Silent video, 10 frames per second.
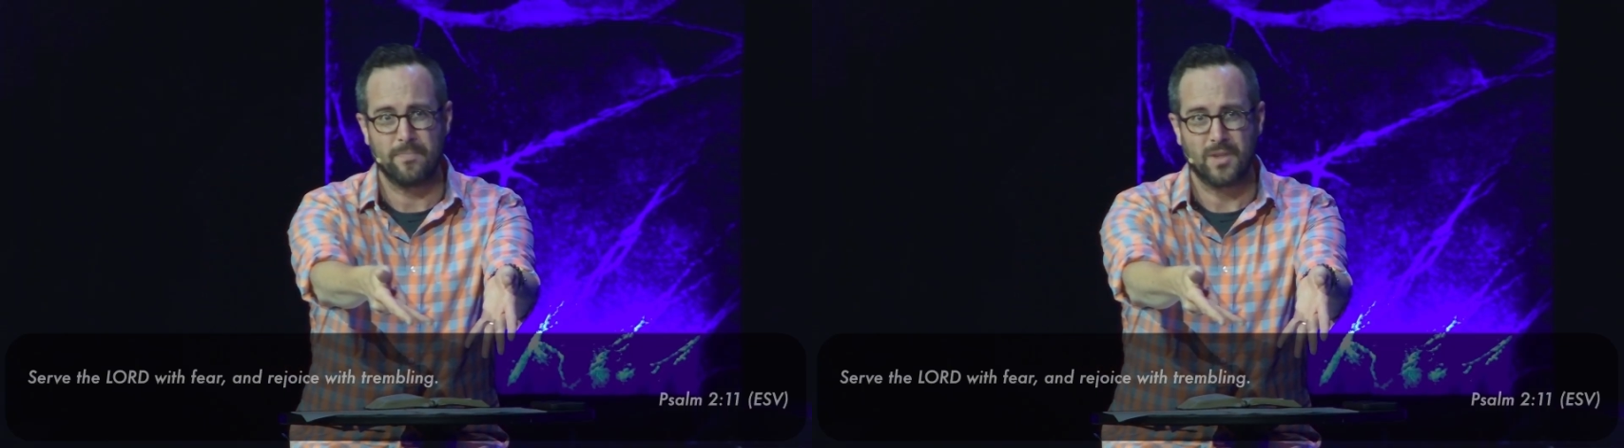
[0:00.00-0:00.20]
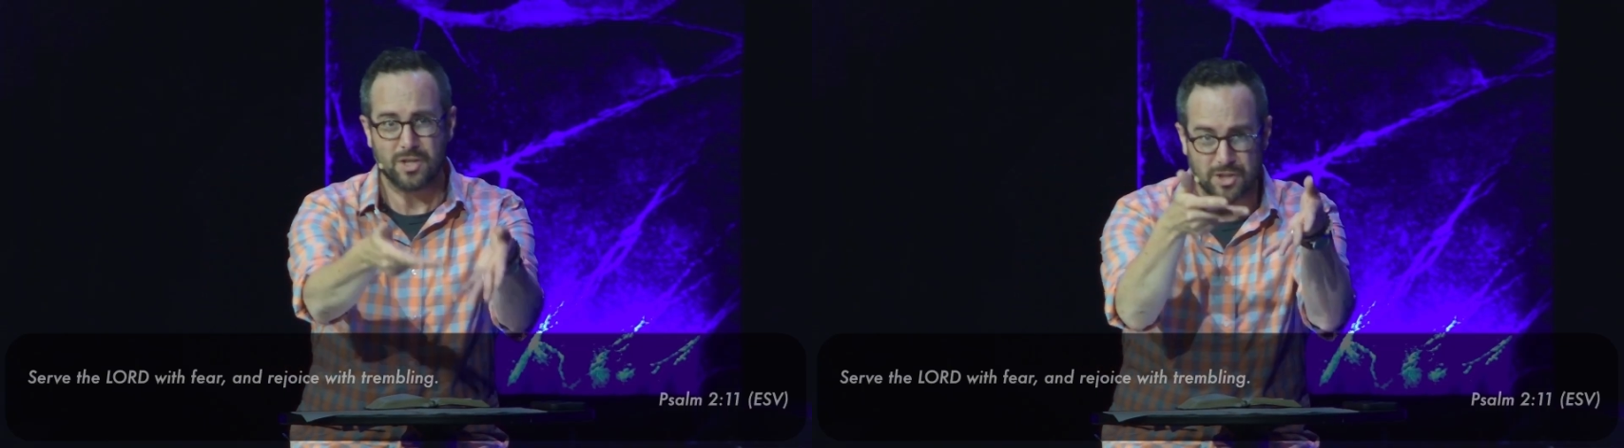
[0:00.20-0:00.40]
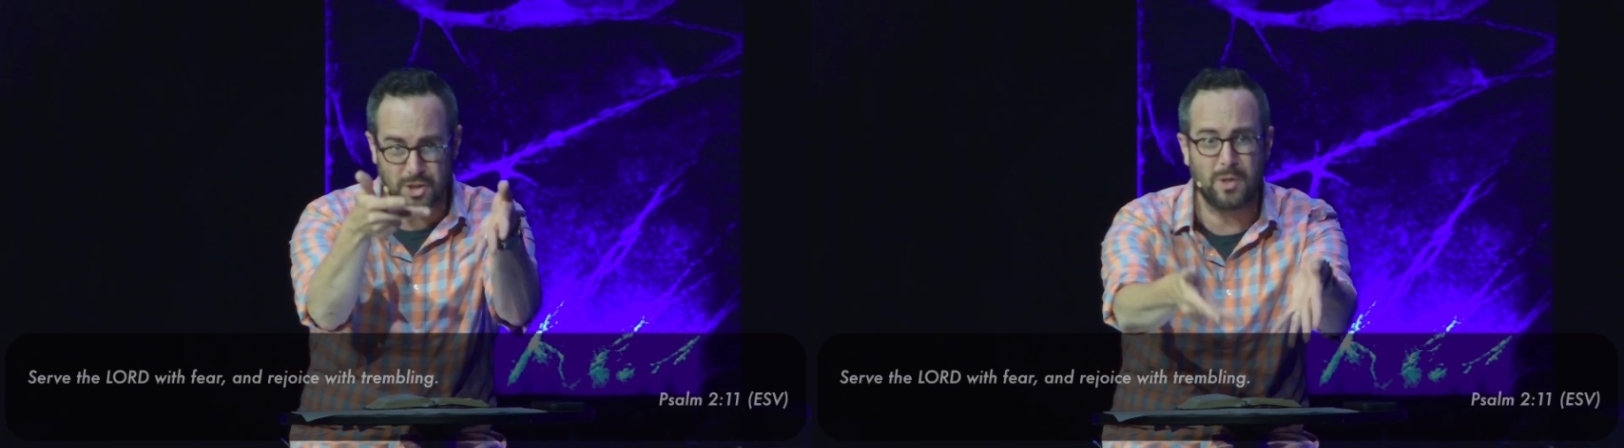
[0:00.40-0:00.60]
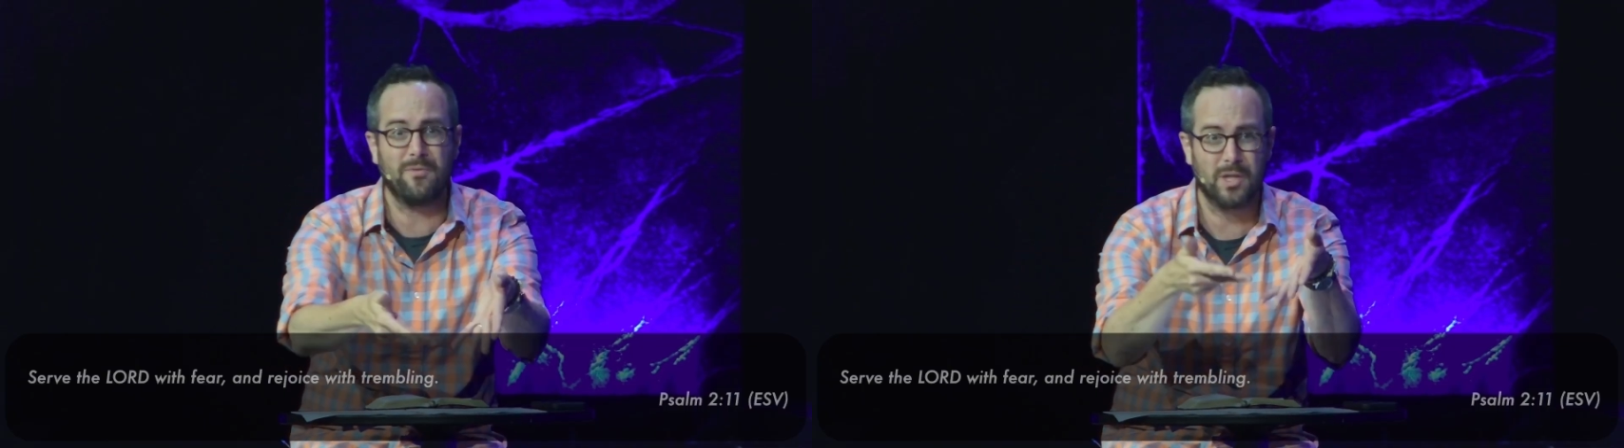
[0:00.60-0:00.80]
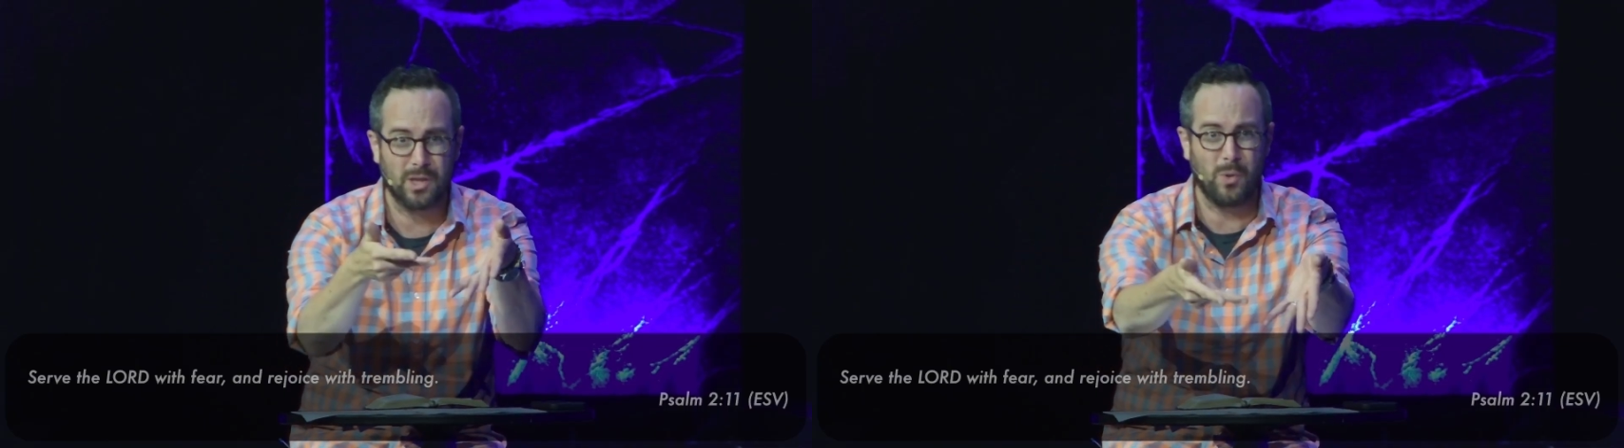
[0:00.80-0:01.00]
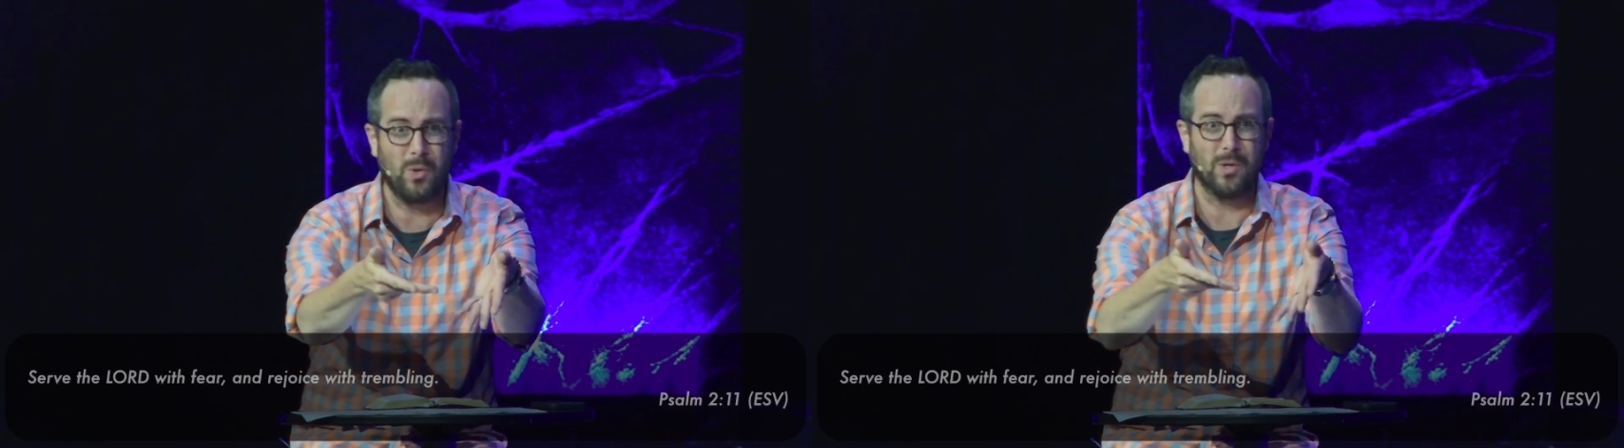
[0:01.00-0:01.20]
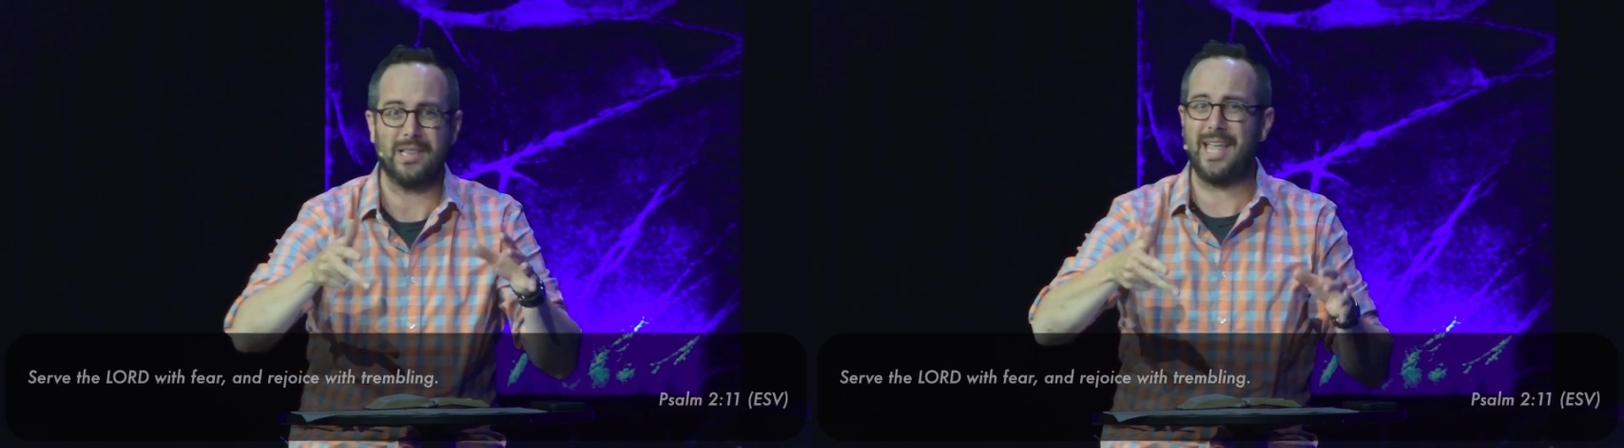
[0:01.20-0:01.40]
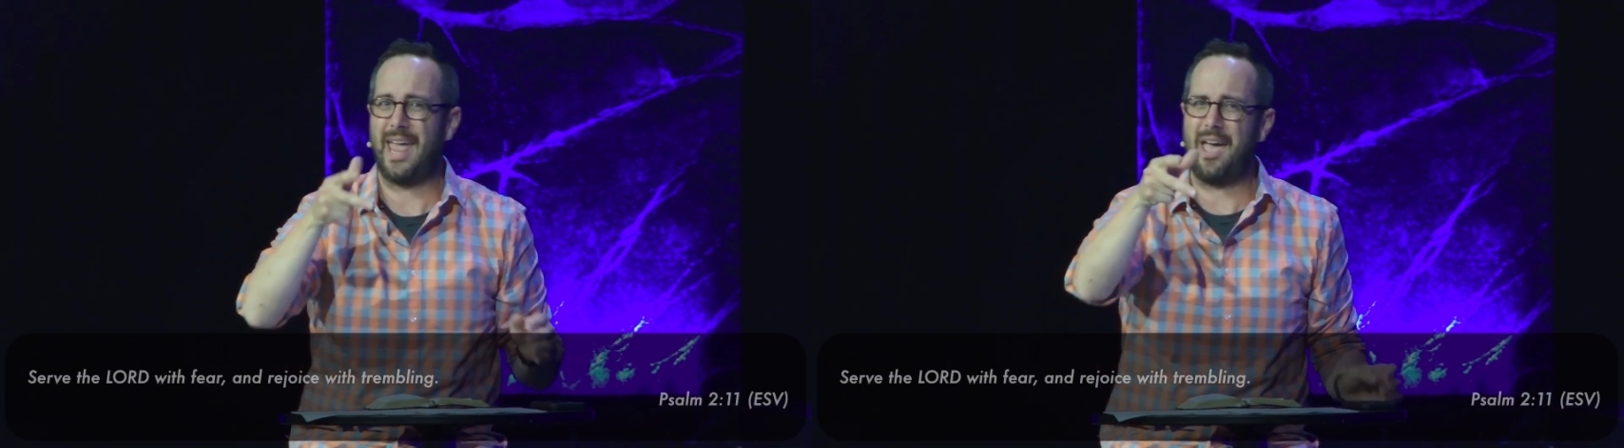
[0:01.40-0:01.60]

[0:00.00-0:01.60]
Serve the Lord. Let